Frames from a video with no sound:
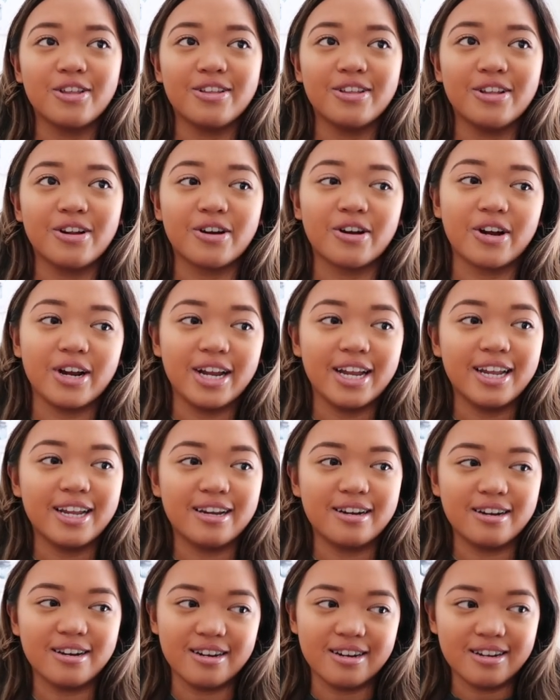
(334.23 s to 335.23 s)
you're
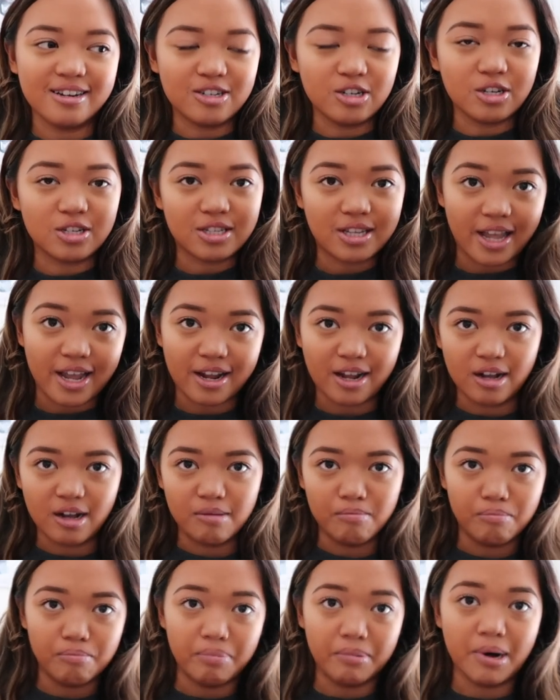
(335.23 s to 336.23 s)
in just like
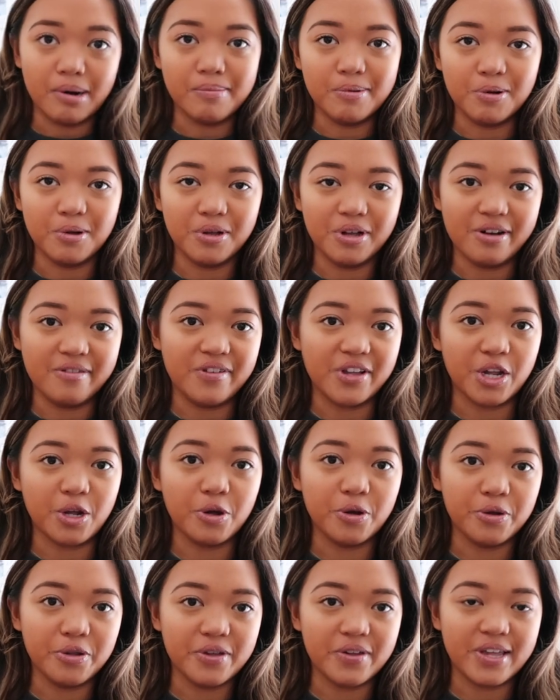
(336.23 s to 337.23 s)
a bubble of like
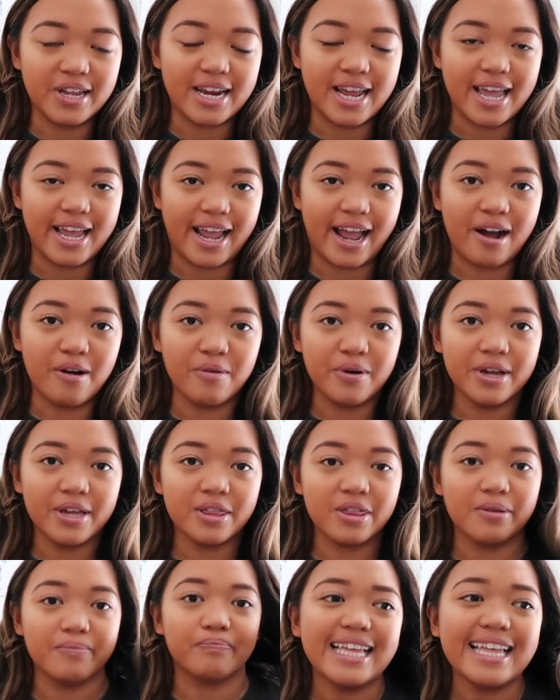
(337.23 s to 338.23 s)
who you can hang out
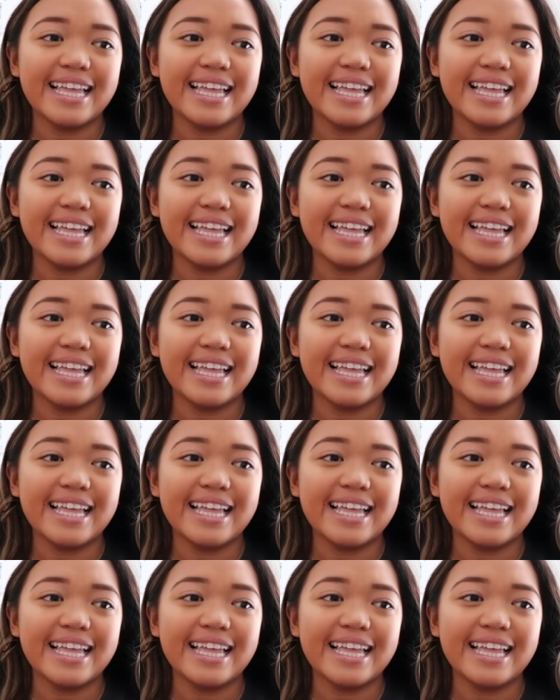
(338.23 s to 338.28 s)
with